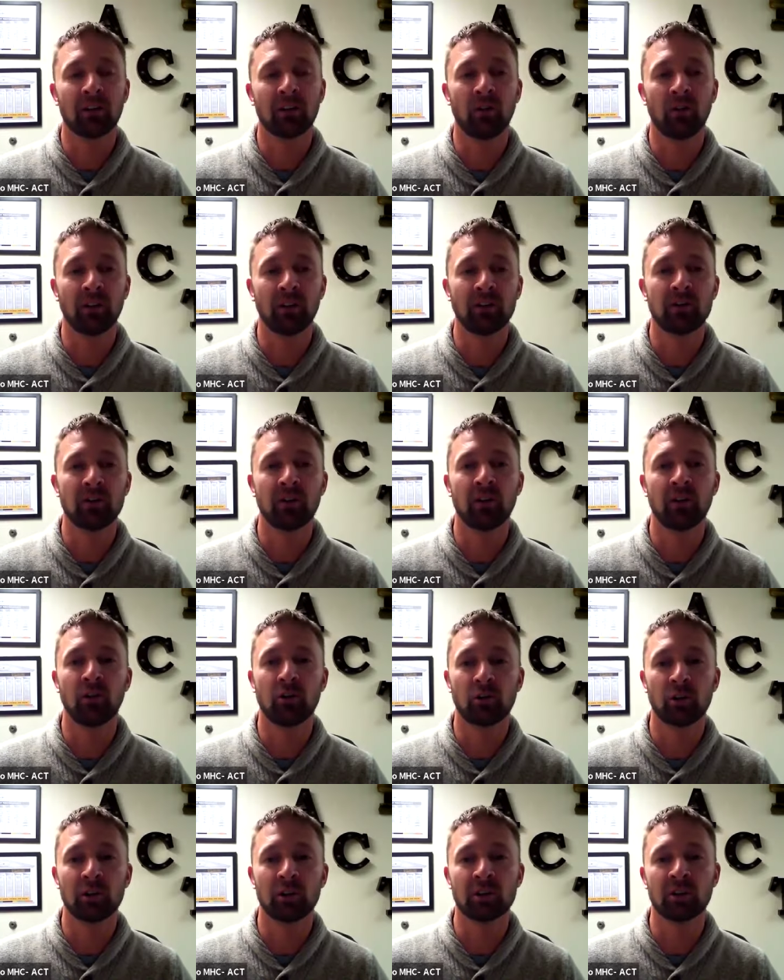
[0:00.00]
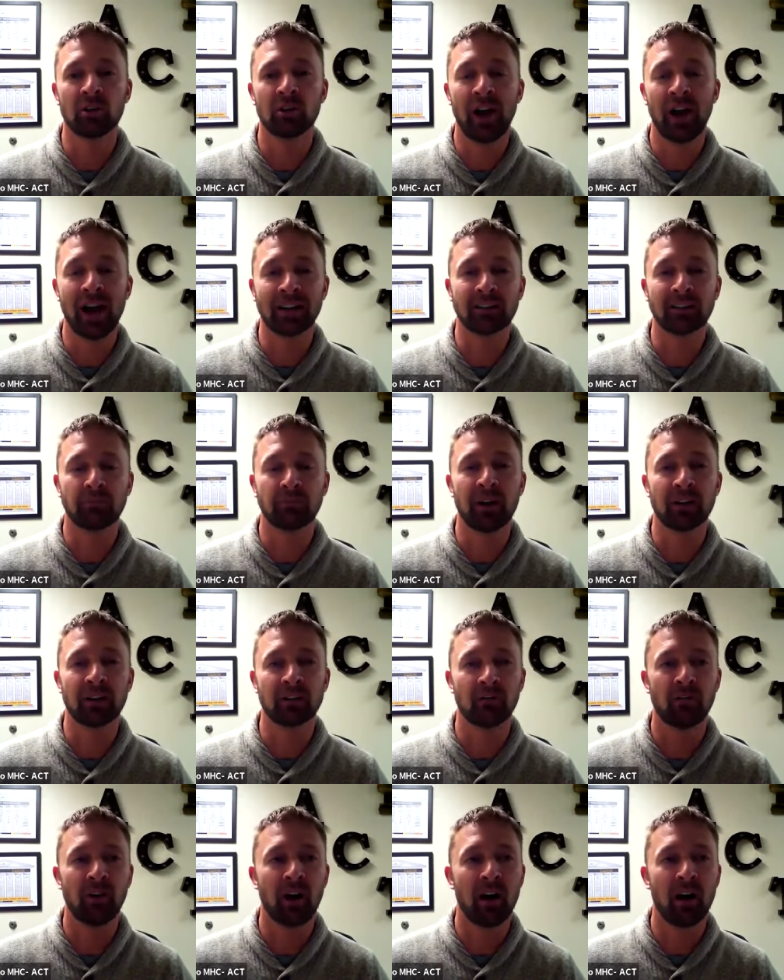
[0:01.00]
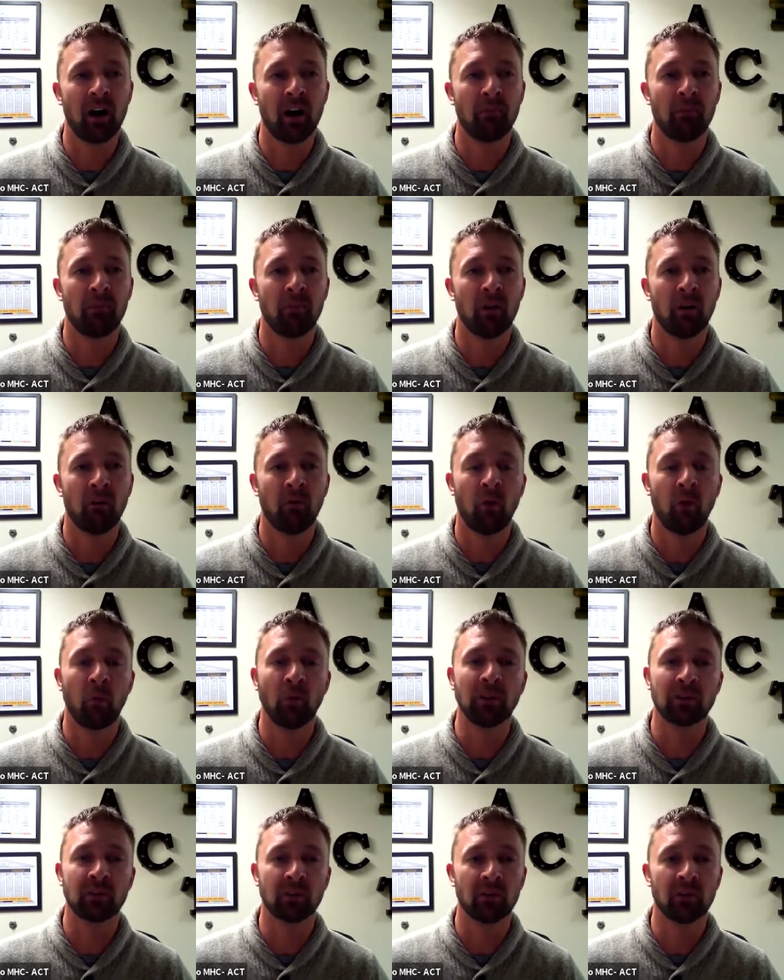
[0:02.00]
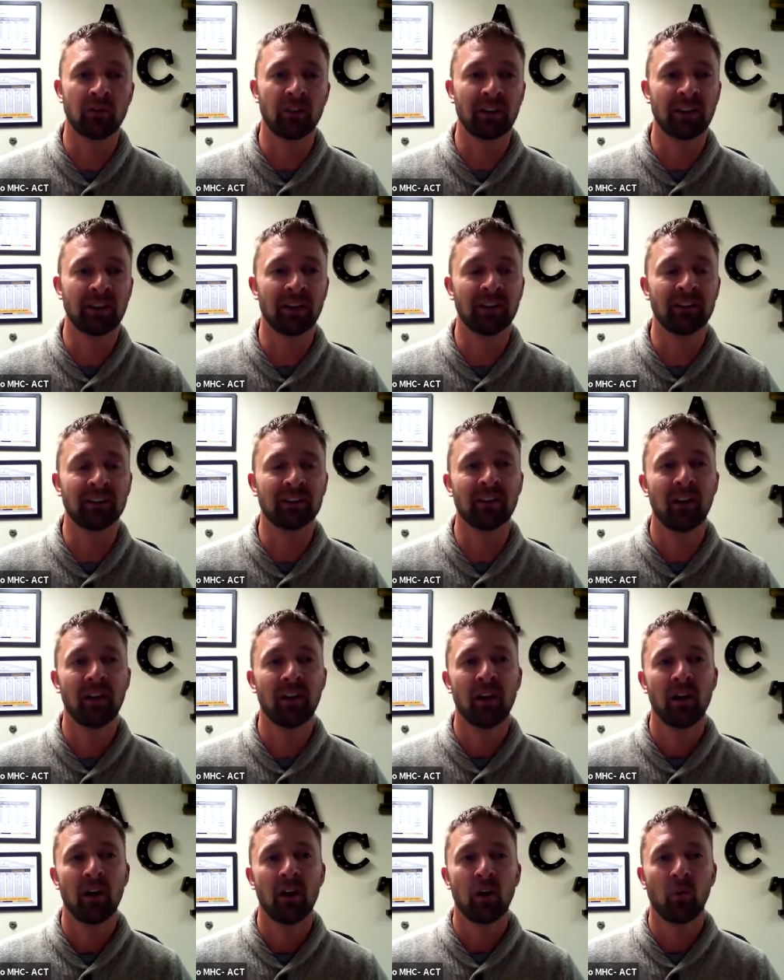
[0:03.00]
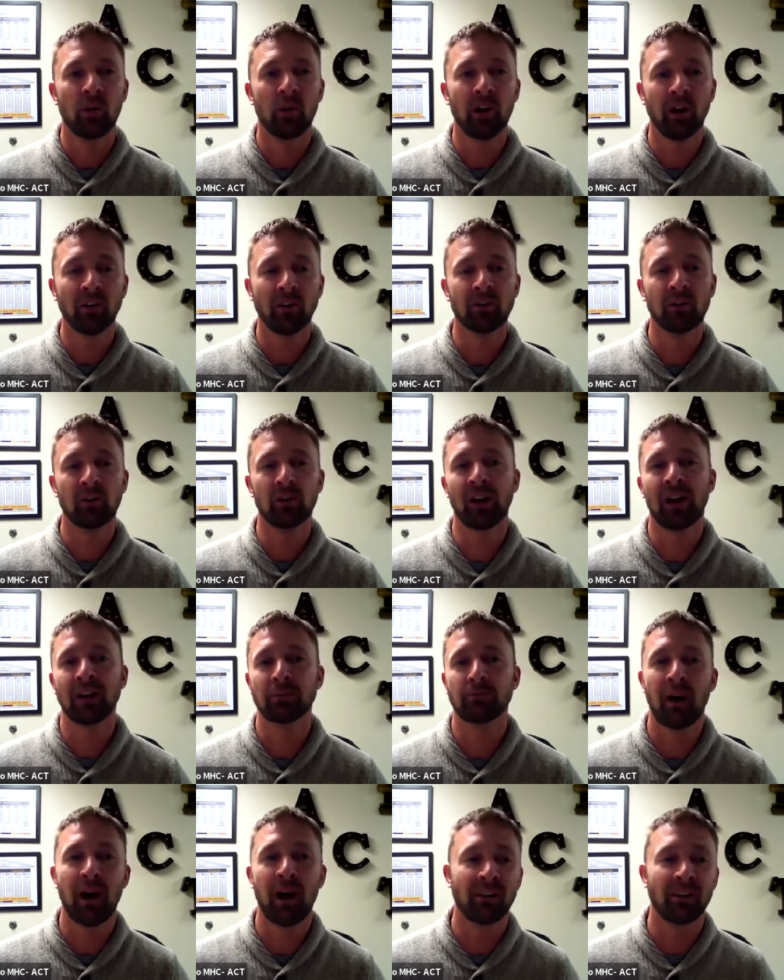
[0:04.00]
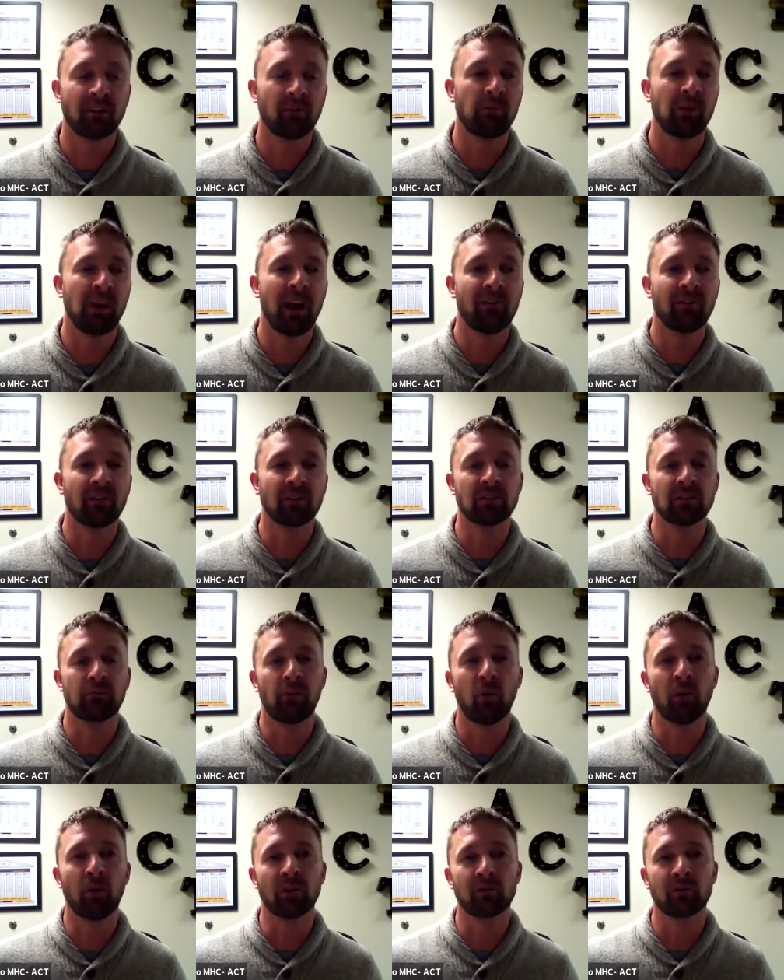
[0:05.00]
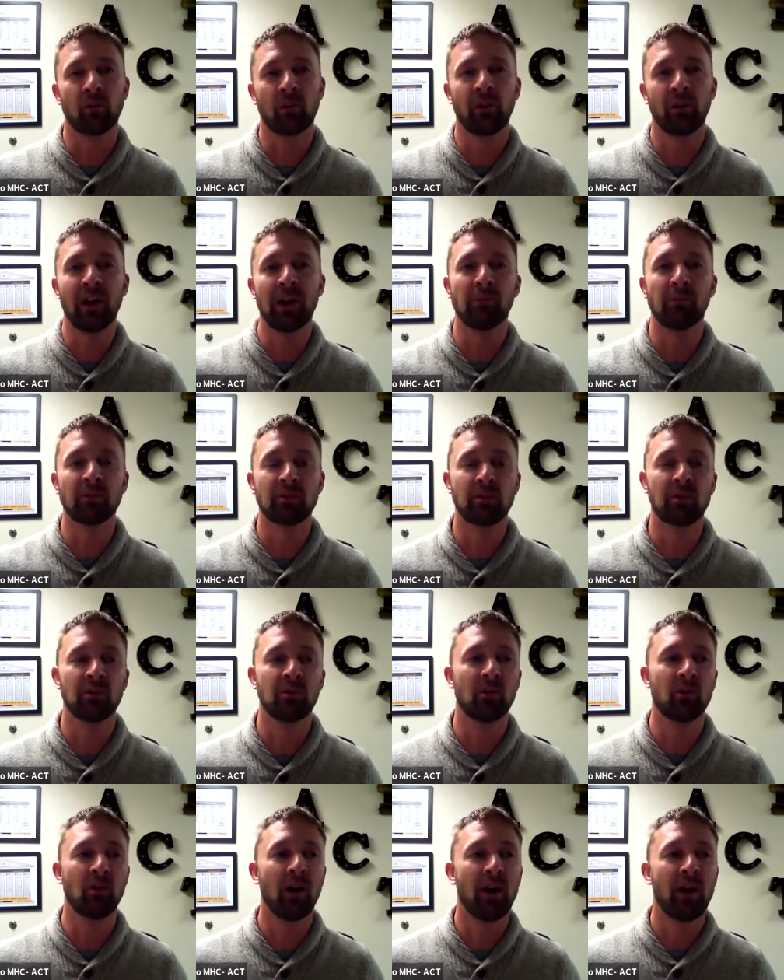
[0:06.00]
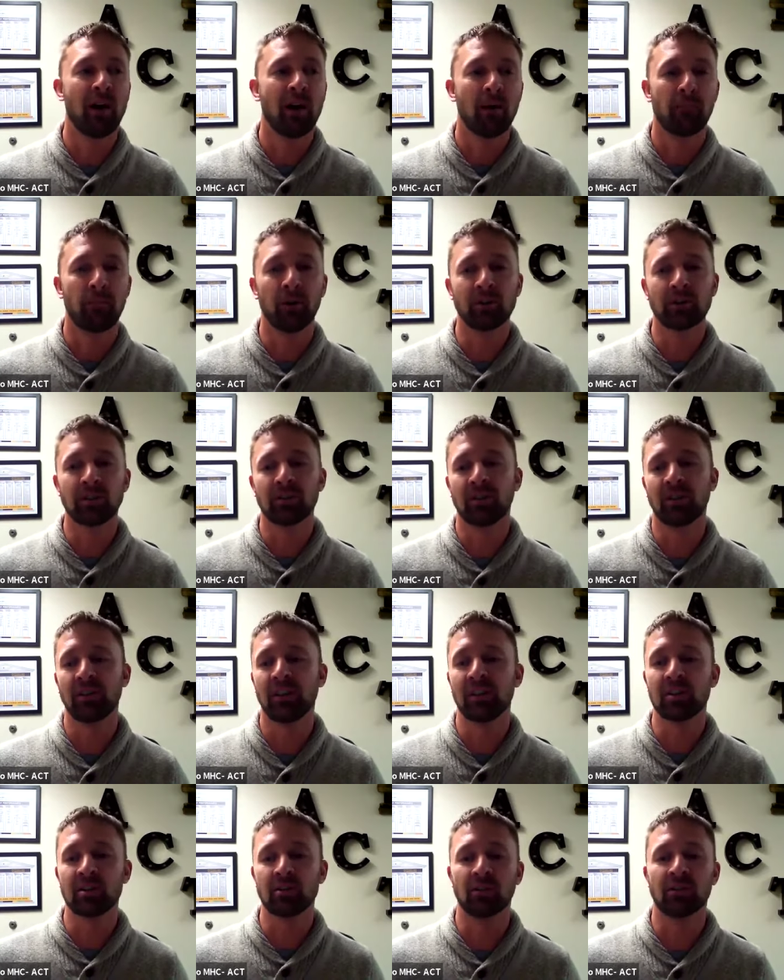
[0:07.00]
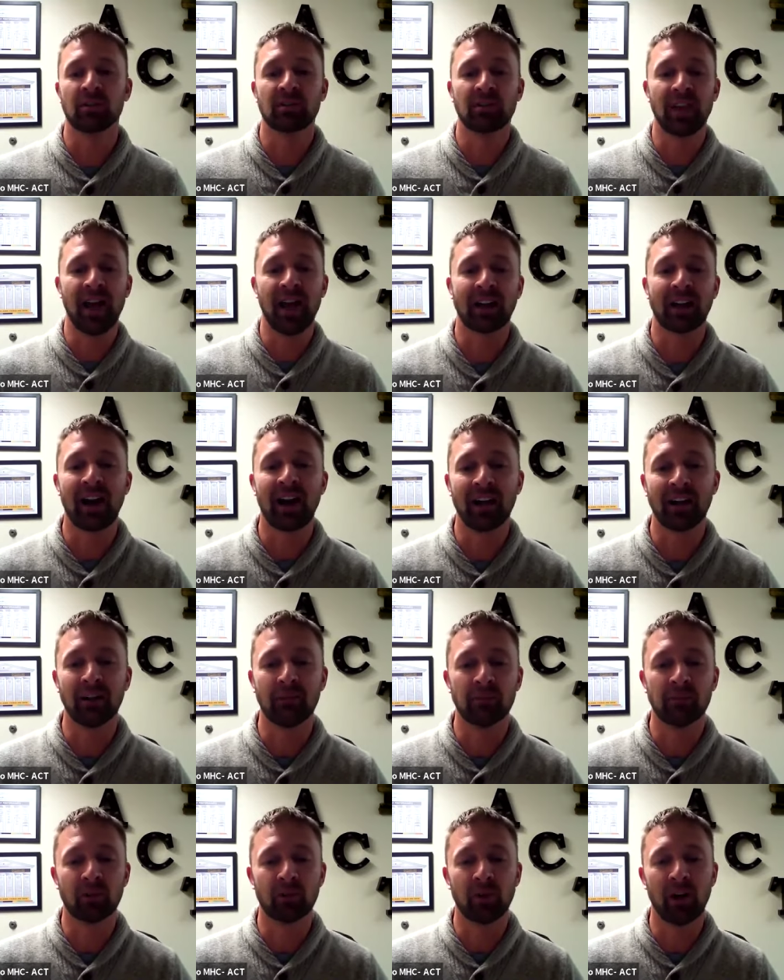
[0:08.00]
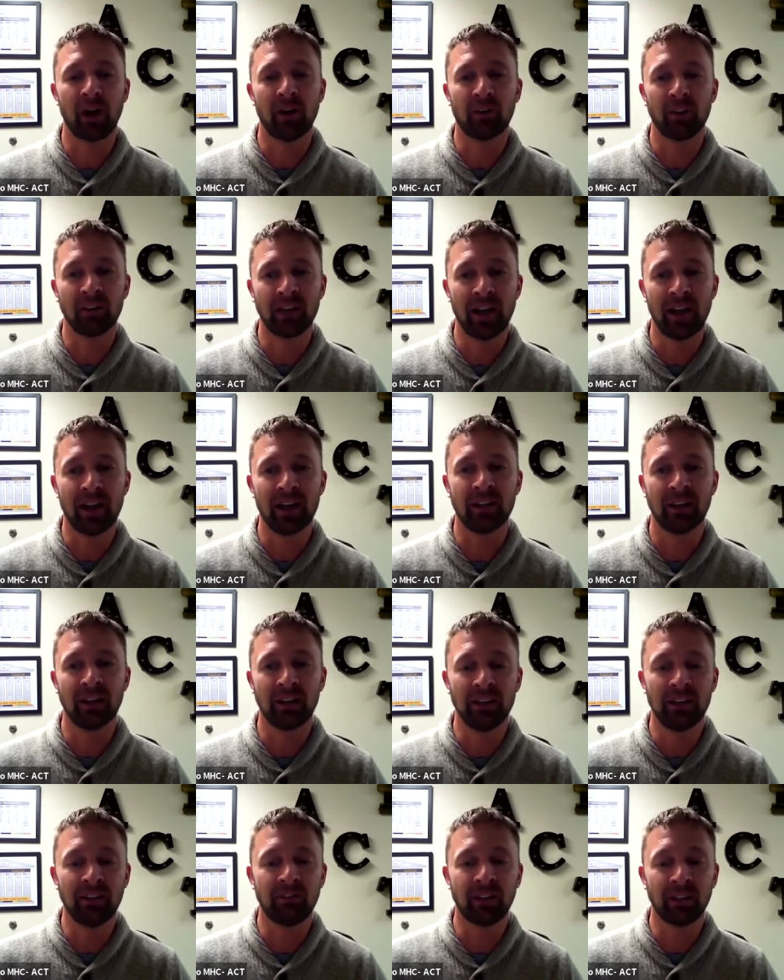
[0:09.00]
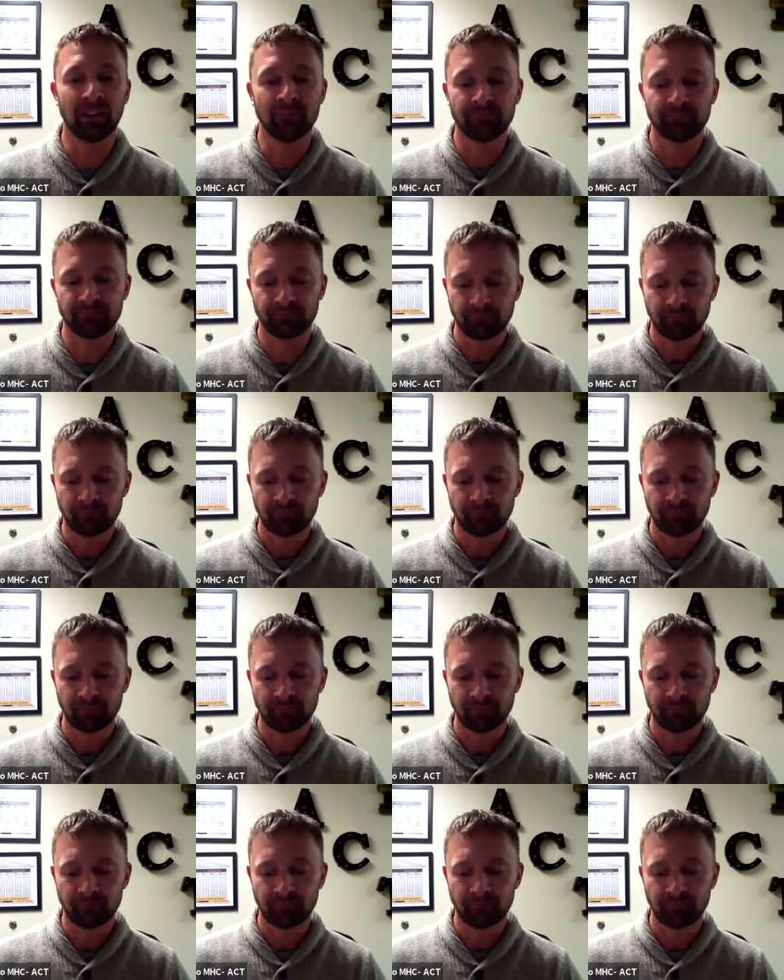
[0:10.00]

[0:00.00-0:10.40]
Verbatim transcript: goes into the nutritional aspects of, um, of what we serve the kids. We also utilize positive behavioral supports where they're able to purchase additional snack items throughout the day and the evening.